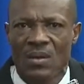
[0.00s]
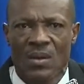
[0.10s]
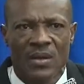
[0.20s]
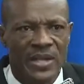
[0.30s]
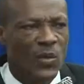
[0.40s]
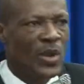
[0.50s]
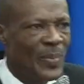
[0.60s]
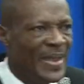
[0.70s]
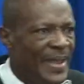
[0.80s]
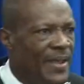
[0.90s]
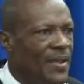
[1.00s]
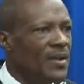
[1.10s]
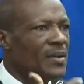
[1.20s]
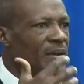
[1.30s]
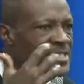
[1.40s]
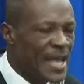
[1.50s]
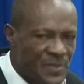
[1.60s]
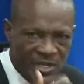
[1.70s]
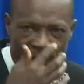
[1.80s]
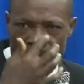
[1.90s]
There will be
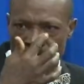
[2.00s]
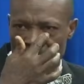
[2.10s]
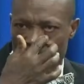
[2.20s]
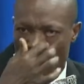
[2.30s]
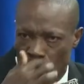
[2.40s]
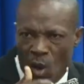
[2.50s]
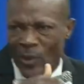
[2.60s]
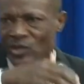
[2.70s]
deception. Now I want